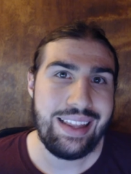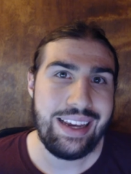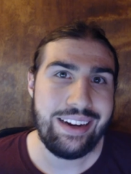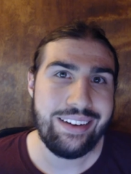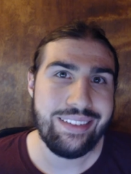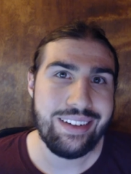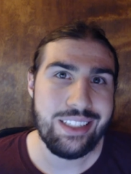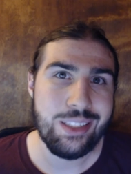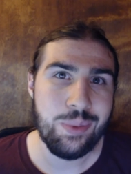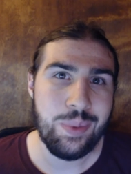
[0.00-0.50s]

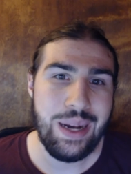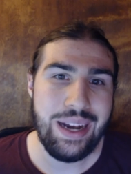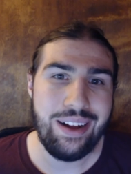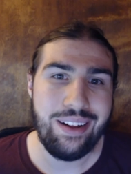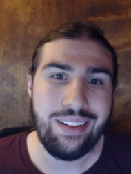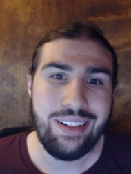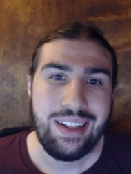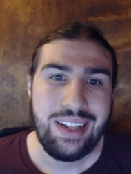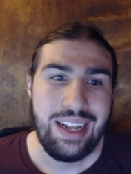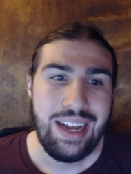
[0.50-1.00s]
later as
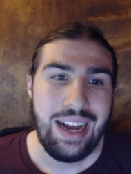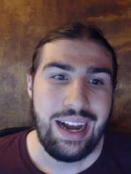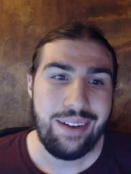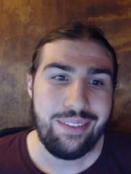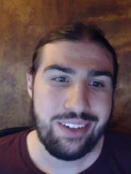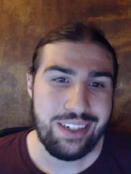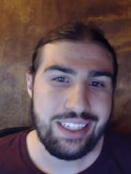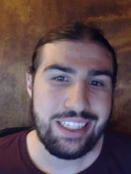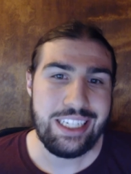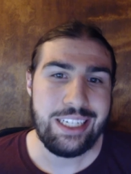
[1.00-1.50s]
well. I'm
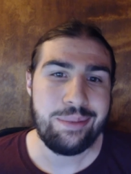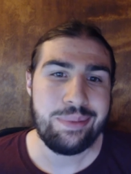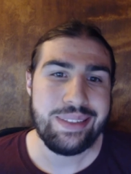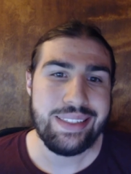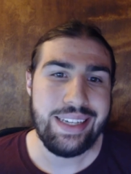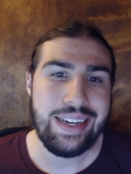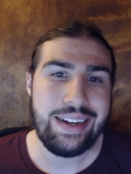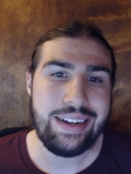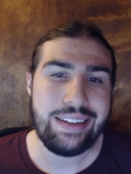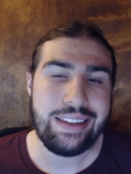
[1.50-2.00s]
going to keep
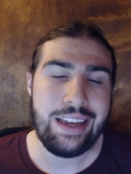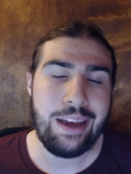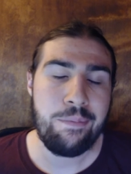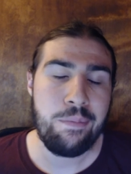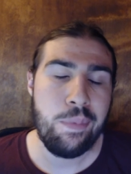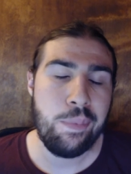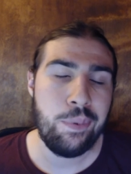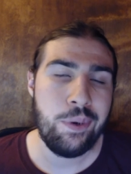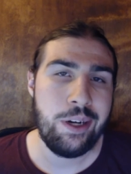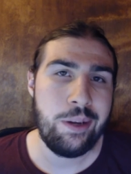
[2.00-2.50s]
saying
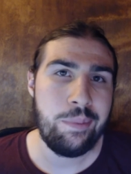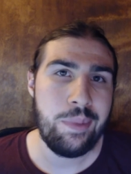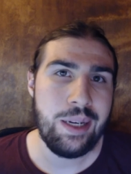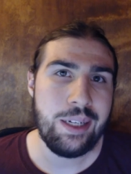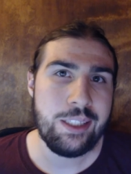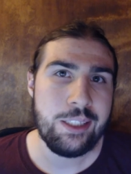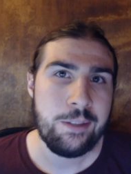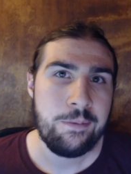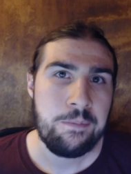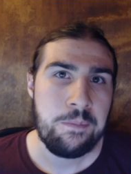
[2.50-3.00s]
that pretty
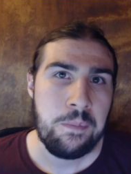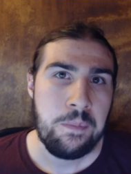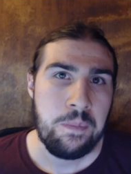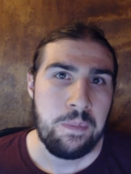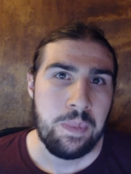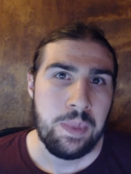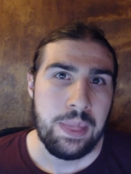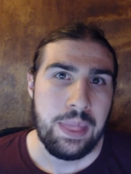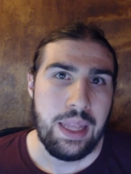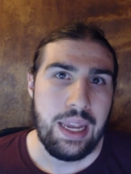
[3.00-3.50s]
much.
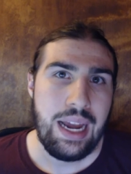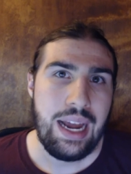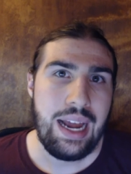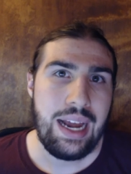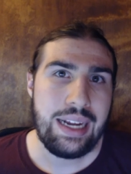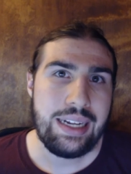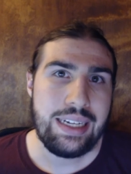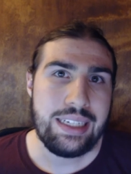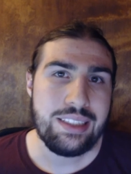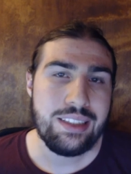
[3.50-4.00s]

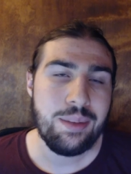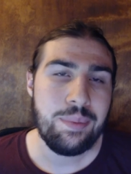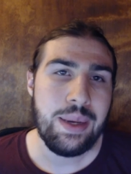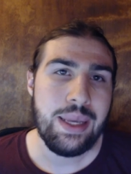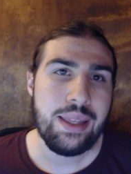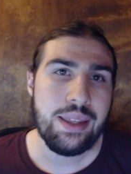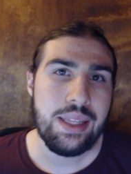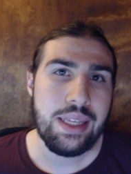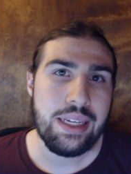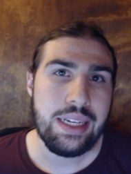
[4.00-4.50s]
I guess the
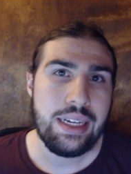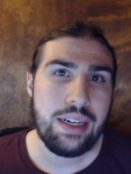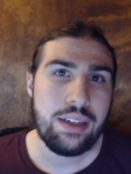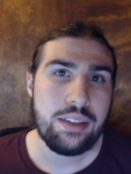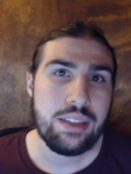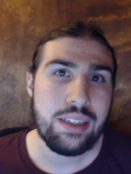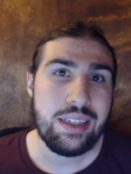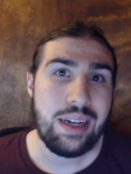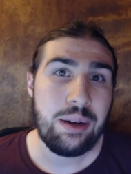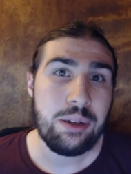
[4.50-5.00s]
main thing
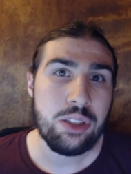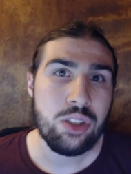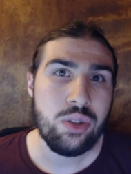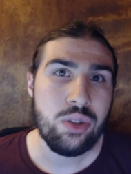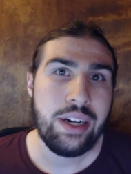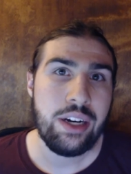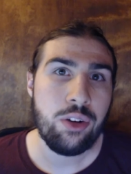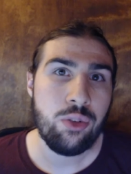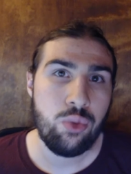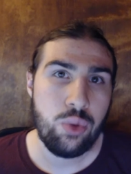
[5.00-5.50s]
is I was
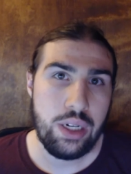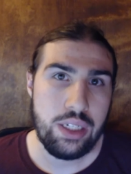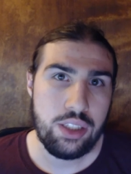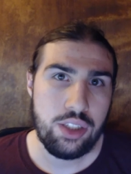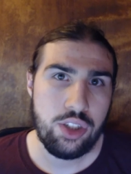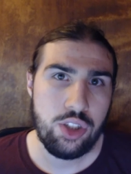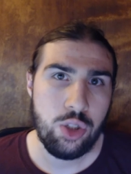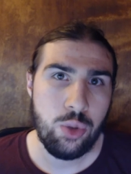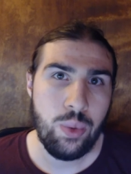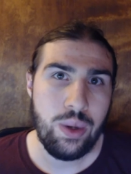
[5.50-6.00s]
trying to
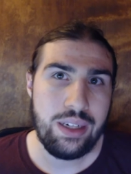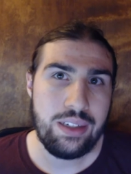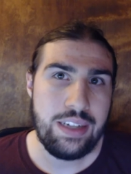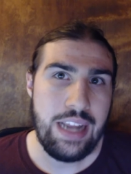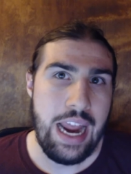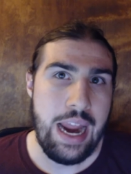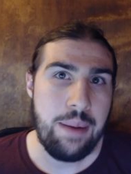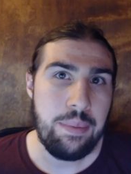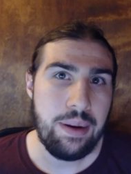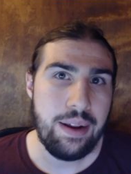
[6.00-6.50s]
rush through
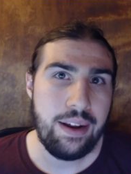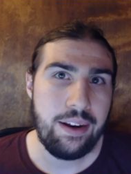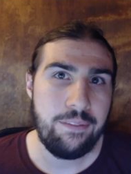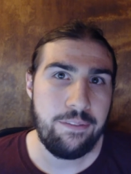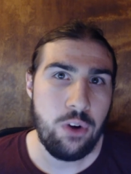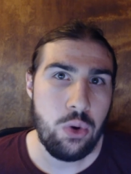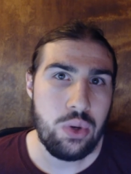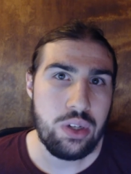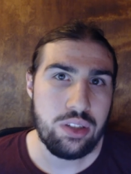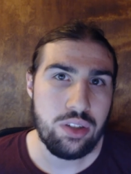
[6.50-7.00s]
Untamed and
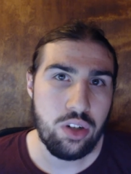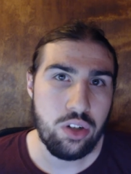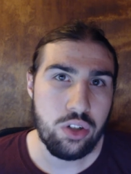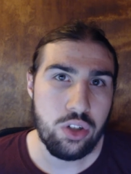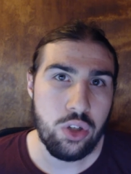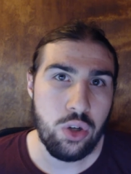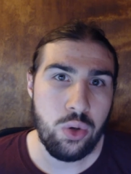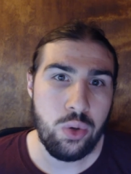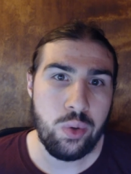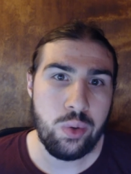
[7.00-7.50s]
focus on
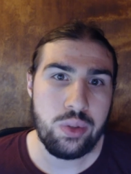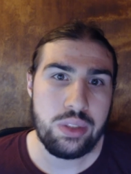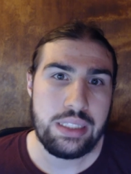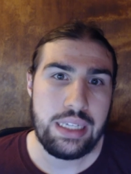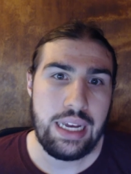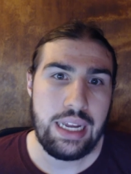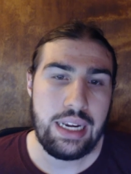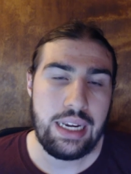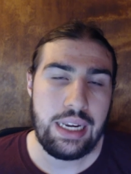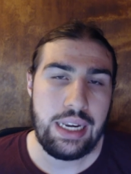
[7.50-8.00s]
goals
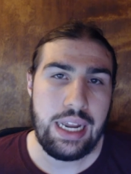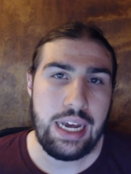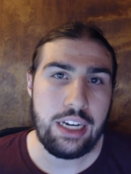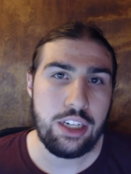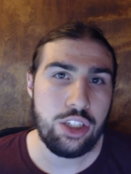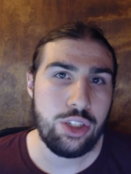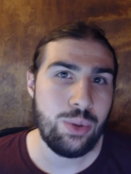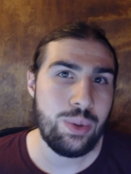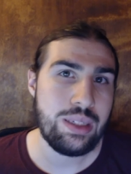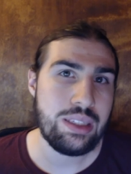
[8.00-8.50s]
and
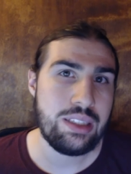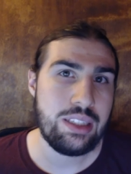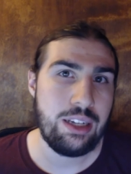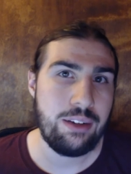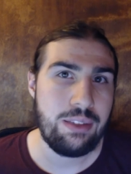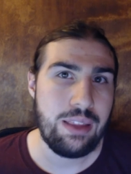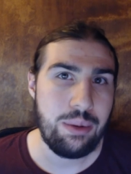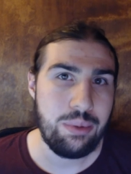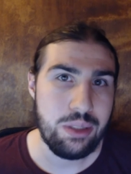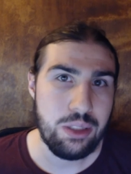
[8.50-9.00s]
not doing
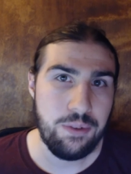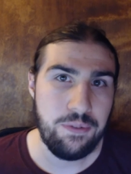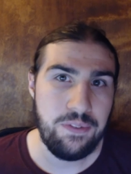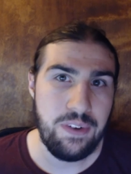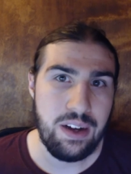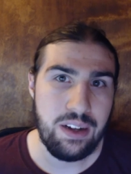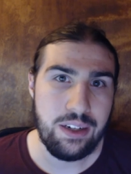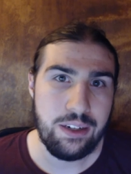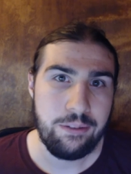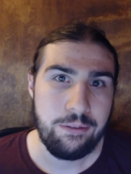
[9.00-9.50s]
stuff that was
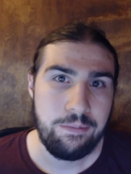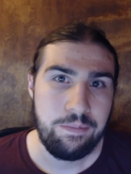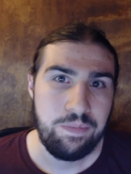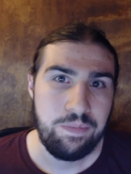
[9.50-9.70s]
fun.